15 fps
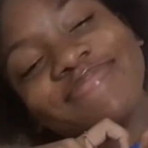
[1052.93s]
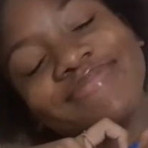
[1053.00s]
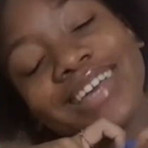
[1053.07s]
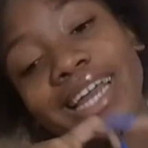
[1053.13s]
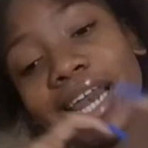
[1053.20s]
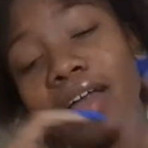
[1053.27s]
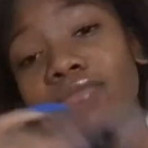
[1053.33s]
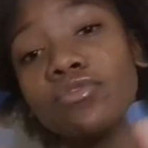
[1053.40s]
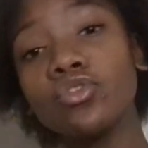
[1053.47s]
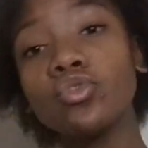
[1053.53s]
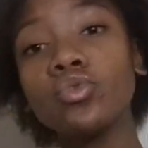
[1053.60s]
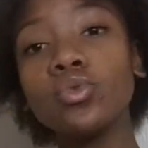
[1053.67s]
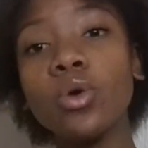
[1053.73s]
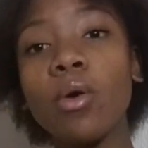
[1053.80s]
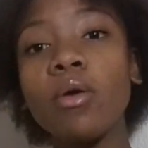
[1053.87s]
I love you
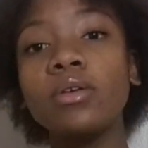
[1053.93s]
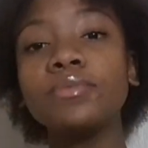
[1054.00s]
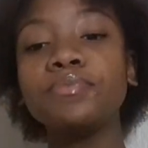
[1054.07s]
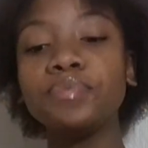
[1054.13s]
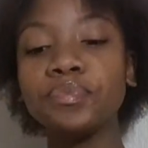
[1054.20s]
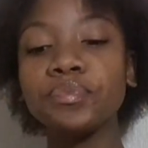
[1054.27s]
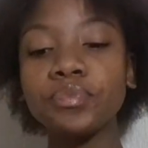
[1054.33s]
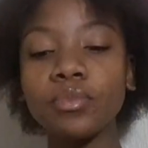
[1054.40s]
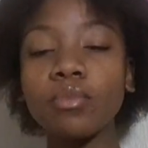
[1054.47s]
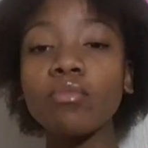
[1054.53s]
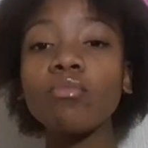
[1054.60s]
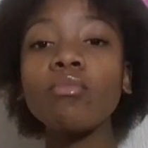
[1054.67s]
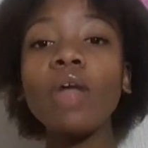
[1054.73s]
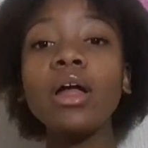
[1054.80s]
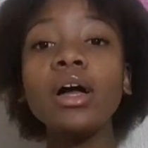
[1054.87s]
too.
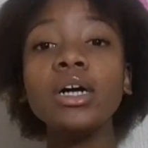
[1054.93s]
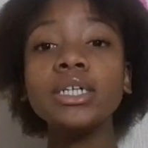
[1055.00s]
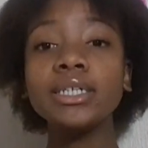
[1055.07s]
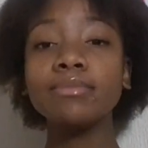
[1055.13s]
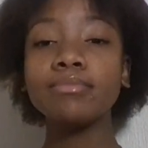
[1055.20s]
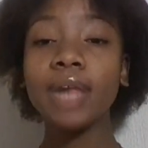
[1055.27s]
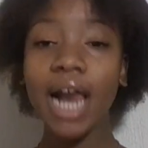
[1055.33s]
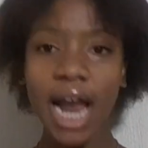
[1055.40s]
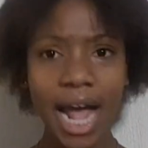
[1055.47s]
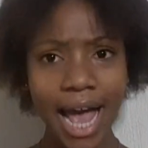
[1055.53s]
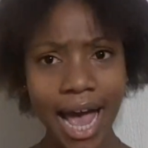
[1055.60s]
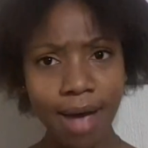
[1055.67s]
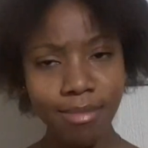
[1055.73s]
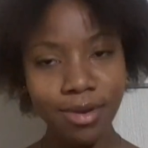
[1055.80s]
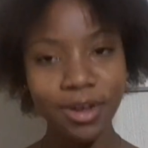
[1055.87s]
Um, I
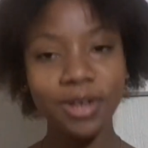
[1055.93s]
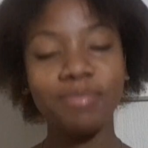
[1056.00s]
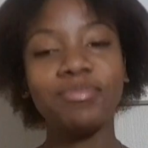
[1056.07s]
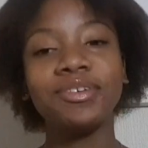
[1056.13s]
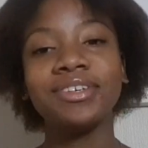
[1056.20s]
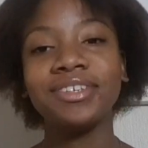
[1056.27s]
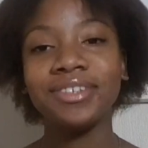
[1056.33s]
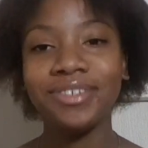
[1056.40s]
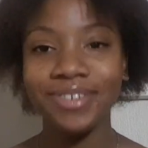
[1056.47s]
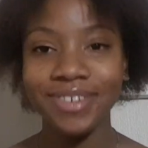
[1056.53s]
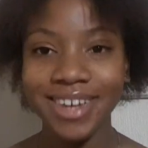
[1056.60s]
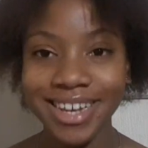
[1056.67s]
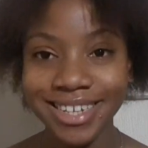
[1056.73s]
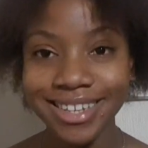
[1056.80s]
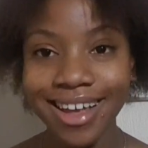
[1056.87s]
am a good person, you
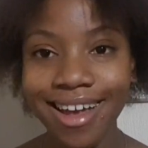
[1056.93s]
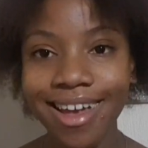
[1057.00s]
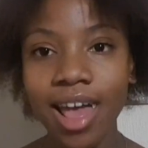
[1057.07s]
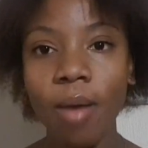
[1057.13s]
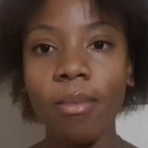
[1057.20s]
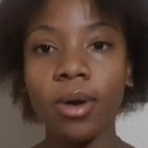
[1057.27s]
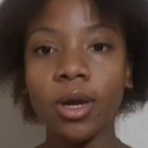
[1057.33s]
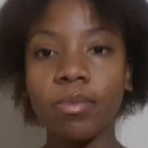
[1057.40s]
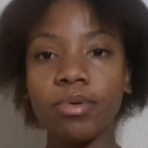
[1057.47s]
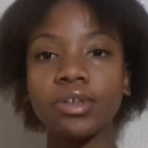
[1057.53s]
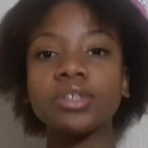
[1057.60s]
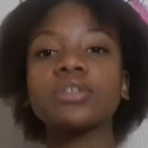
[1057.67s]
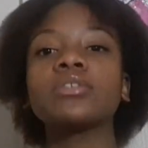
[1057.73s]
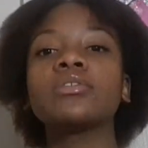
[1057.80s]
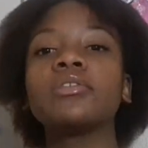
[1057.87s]
guys. I am a good
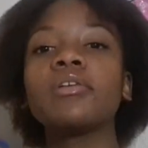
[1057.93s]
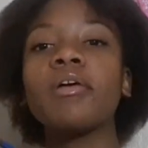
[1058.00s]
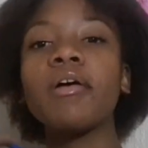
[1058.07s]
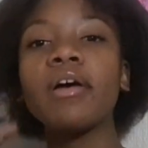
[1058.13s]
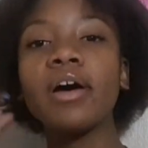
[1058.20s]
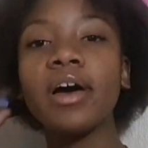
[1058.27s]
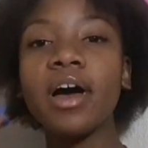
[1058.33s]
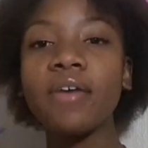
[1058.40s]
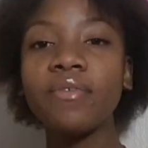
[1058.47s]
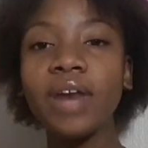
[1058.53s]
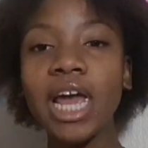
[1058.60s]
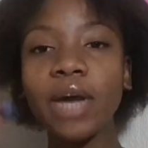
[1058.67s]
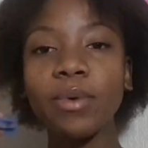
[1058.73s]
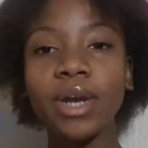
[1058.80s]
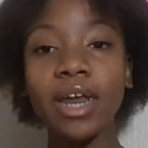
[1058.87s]
person. I feel
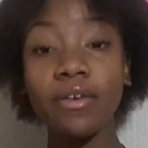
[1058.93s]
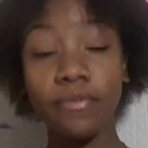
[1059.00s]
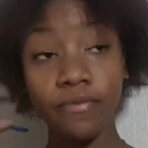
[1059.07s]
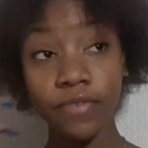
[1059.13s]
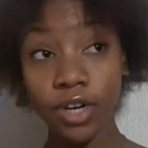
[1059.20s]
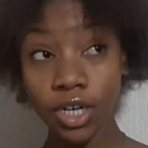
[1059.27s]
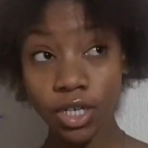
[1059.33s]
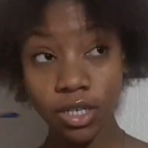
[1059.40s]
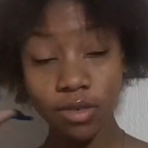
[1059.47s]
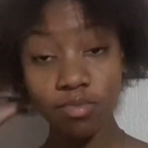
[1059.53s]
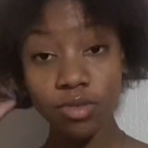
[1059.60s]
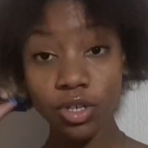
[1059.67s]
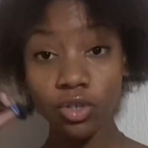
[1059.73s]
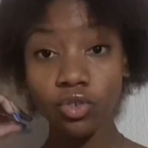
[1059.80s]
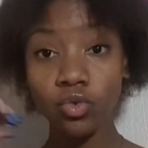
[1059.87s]
like when I first
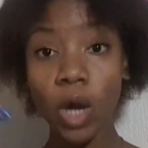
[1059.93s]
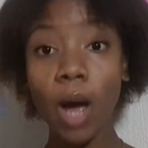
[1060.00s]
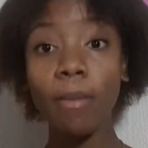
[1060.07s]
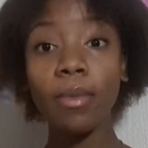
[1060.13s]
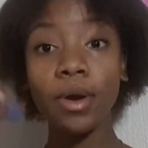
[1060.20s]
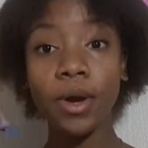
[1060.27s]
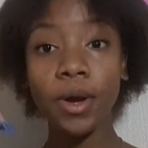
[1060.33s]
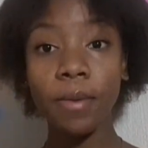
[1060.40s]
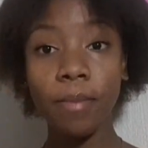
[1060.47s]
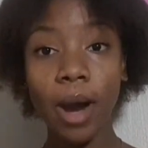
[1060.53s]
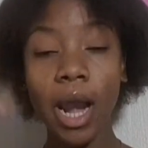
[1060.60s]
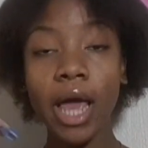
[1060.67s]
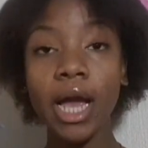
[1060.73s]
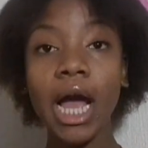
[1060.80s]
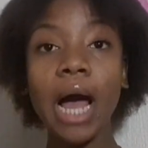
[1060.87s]
meet you, I'm a good,
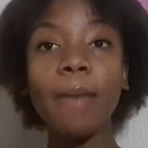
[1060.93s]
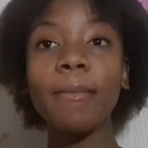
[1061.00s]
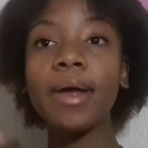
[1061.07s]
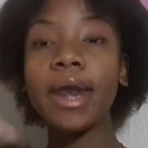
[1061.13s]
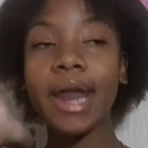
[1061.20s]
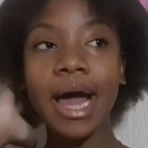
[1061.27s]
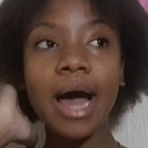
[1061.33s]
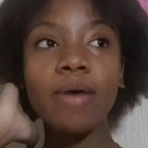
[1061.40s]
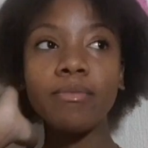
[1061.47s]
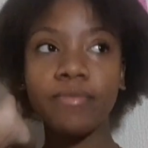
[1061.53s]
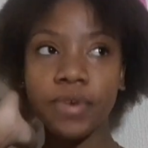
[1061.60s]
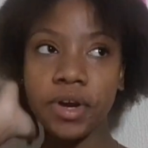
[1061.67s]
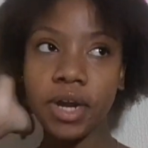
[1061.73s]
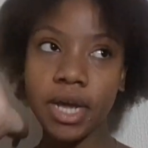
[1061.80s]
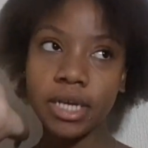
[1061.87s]
like I'm a, I'm
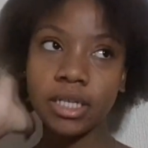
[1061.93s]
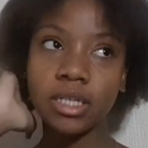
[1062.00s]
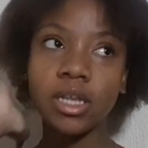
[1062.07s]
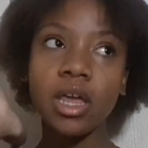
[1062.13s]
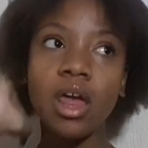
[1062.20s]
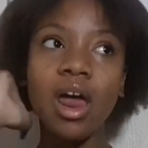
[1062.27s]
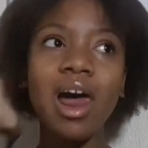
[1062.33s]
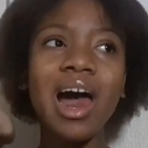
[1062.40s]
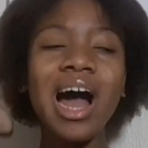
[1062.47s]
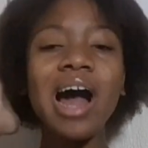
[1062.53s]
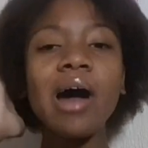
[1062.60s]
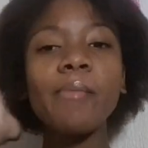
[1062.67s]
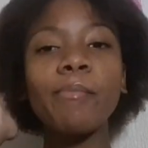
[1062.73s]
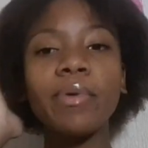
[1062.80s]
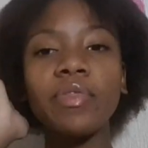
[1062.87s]
very nice.
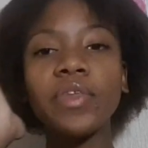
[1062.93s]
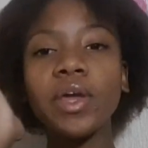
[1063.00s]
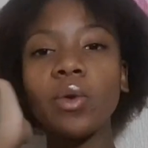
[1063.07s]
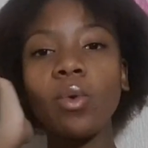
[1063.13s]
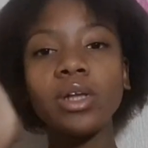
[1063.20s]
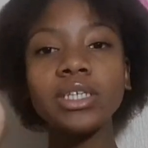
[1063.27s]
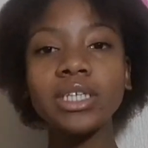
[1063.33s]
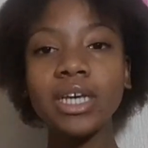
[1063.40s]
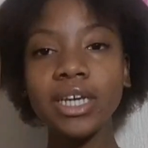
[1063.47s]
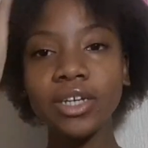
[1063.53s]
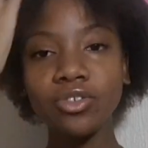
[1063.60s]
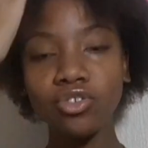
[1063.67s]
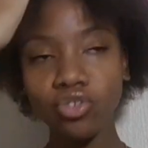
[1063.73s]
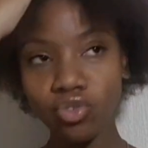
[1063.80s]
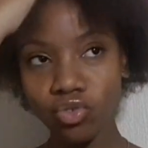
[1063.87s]
But then once I
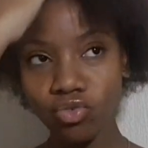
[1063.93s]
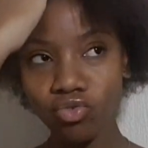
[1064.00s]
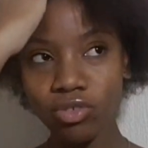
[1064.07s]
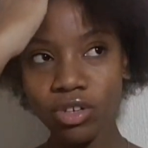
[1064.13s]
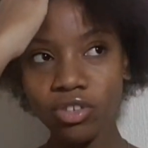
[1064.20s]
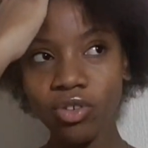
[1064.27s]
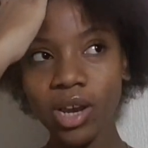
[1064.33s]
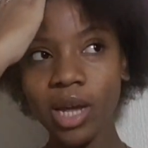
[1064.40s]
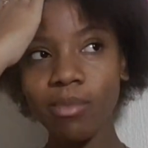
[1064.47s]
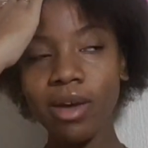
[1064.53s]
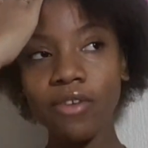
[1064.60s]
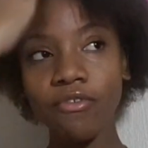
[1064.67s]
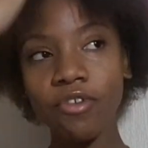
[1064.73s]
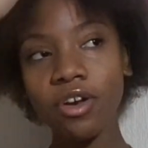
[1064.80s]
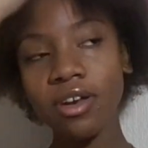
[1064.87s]
get used to you and you're like my
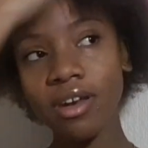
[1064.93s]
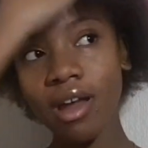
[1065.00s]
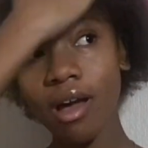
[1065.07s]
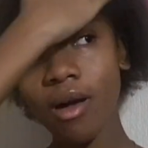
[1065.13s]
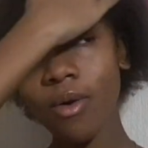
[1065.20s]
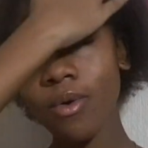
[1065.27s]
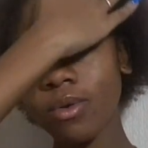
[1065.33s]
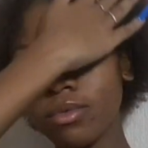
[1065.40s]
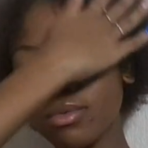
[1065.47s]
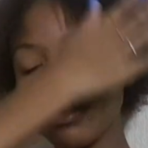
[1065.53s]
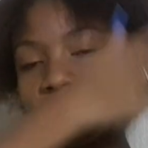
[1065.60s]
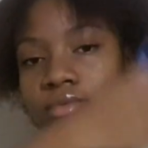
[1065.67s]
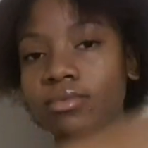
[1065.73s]
friend now,